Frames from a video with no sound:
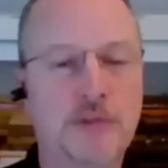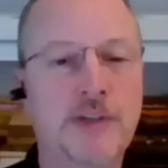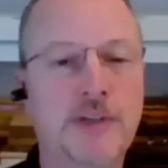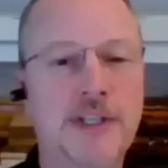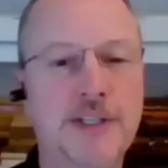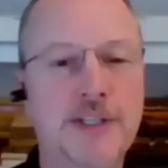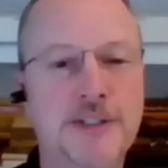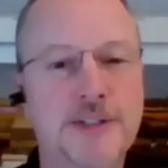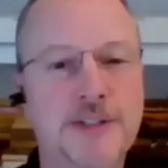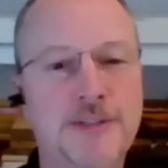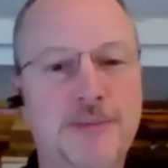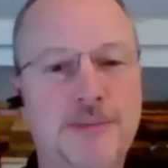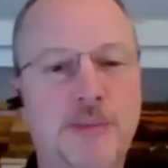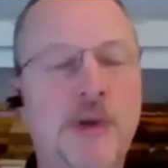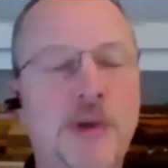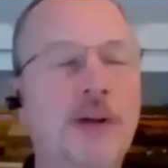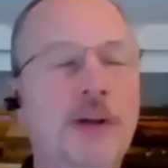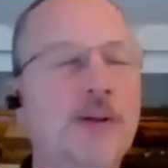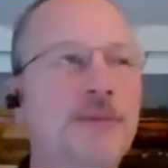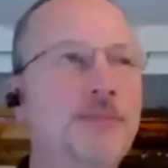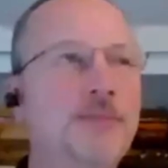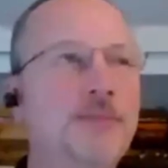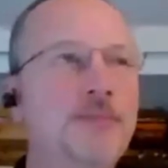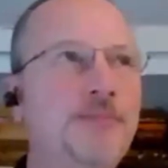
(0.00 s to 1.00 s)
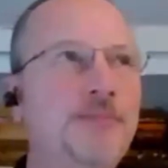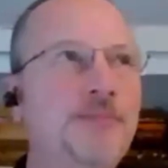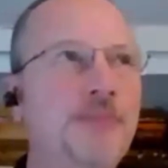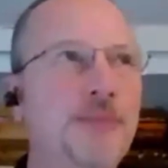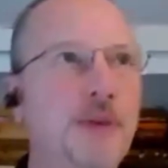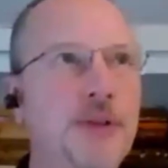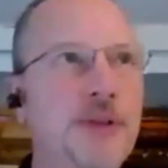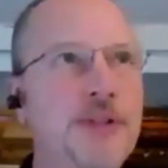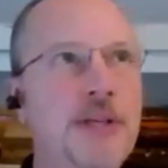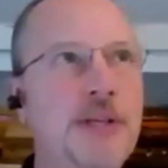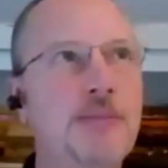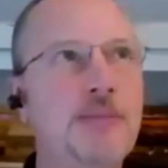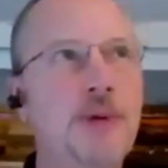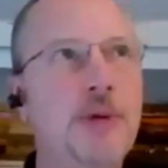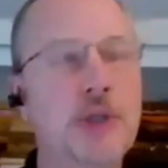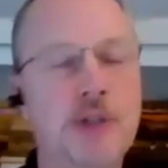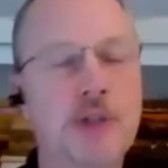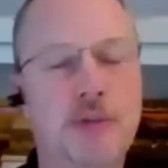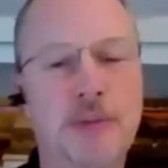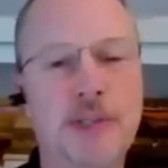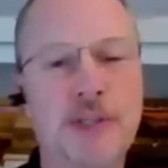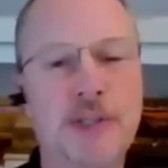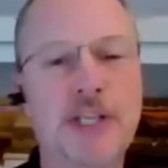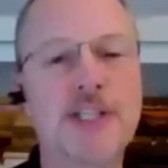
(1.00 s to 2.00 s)
of it is well, I say most
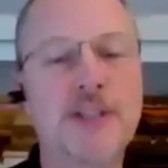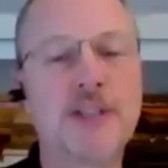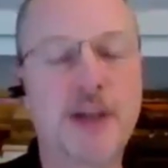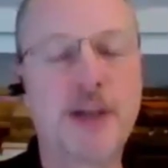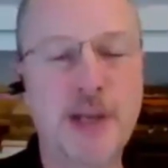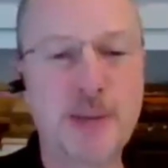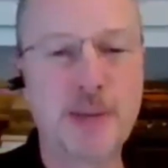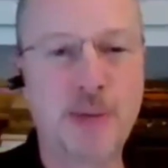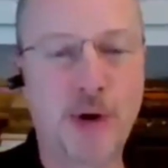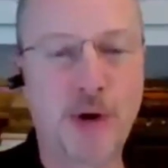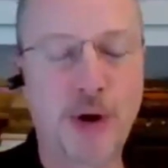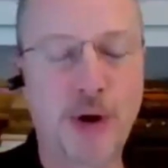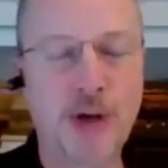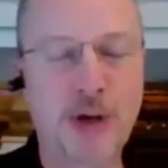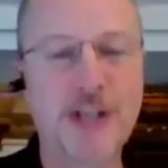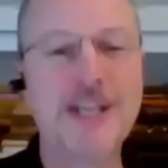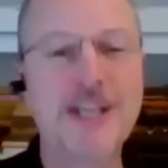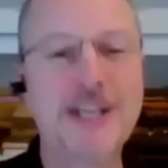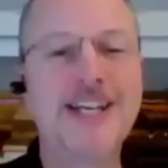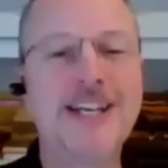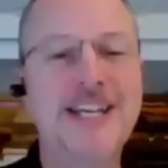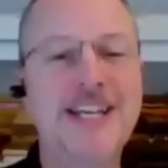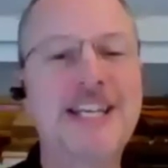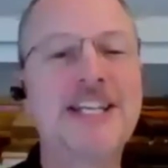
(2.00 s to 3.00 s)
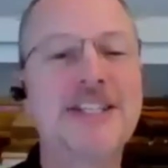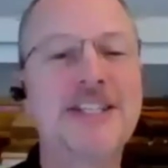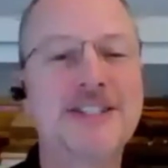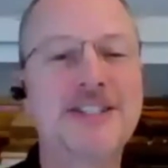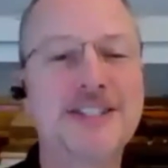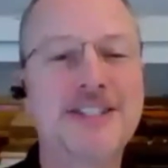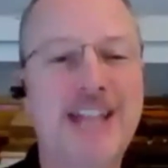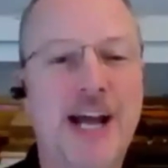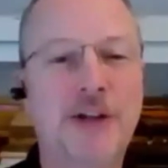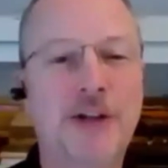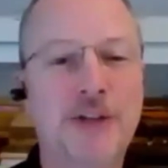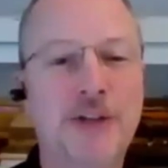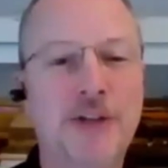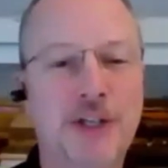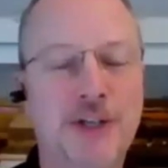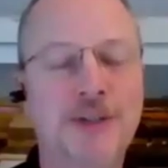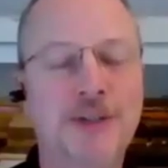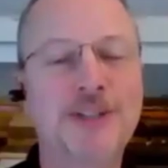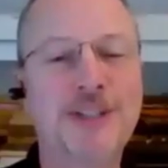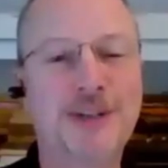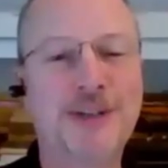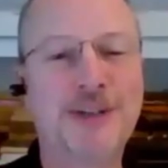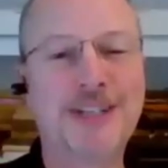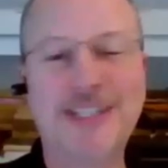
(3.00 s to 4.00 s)
of it, but the exciting part is out
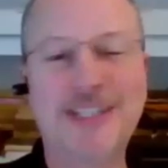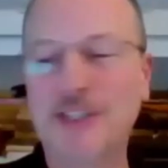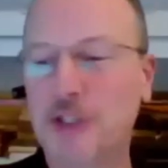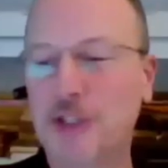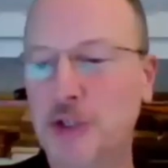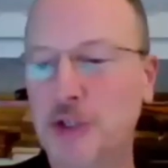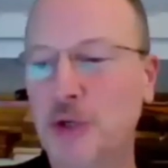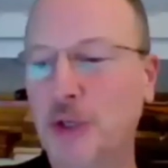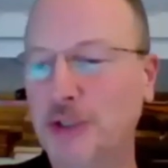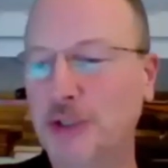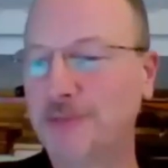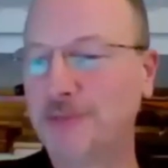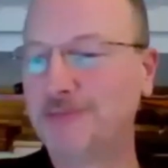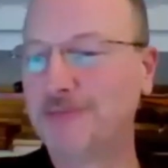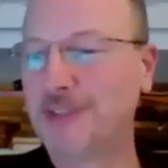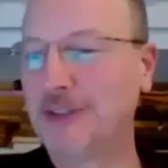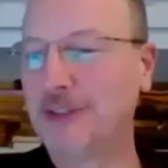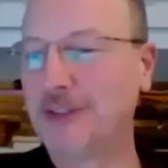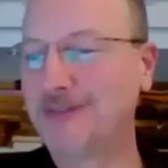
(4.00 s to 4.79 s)
there in the dirt, you